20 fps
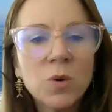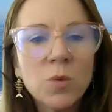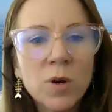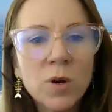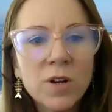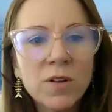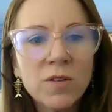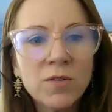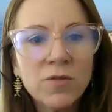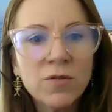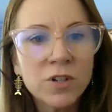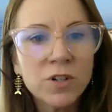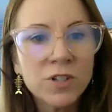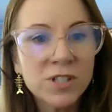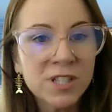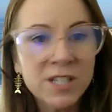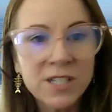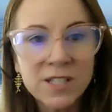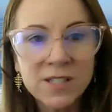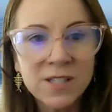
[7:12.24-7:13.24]
So one of the
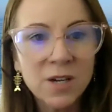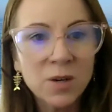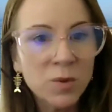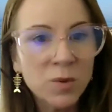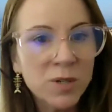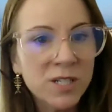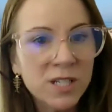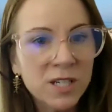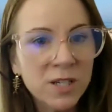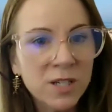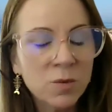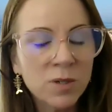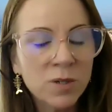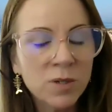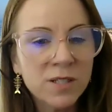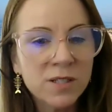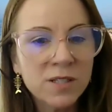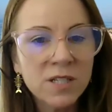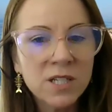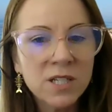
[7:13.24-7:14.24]
first things that we did
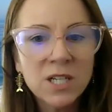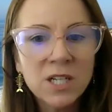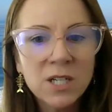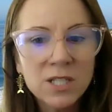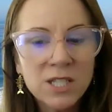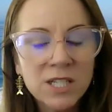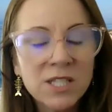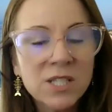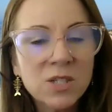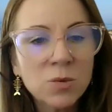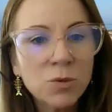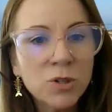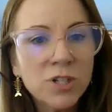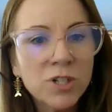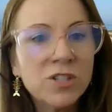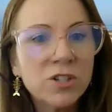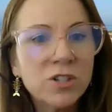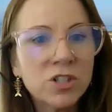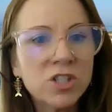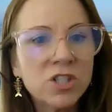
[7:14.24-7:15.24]
was did some
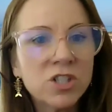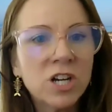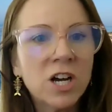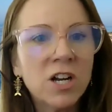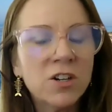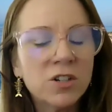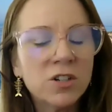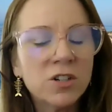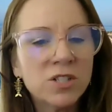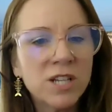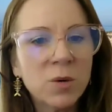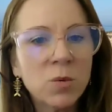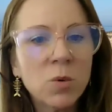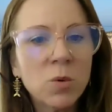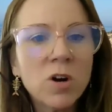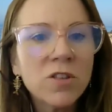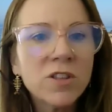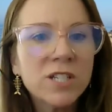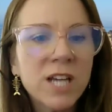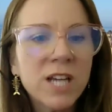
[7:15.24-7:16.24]
research to
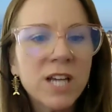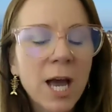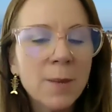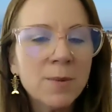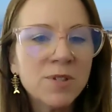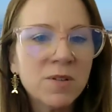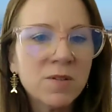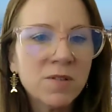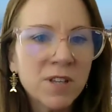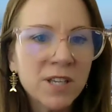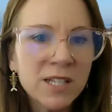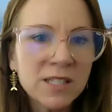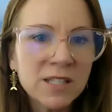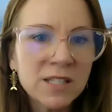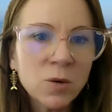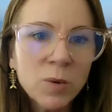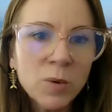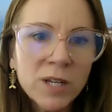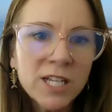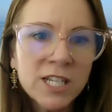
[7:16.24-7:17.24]
understand what are the types of
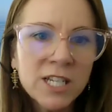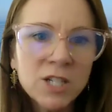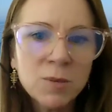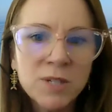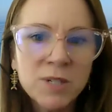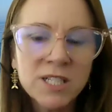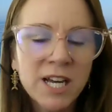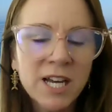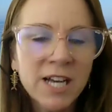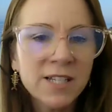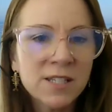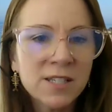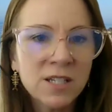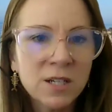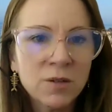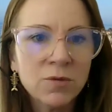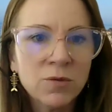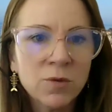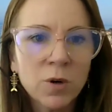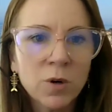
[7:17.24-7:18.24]
things that we need to be
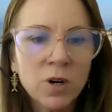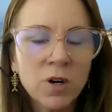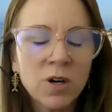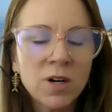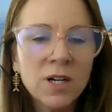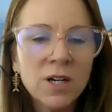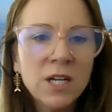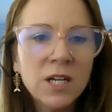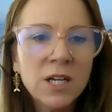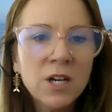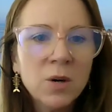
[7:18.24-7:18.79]
testing for.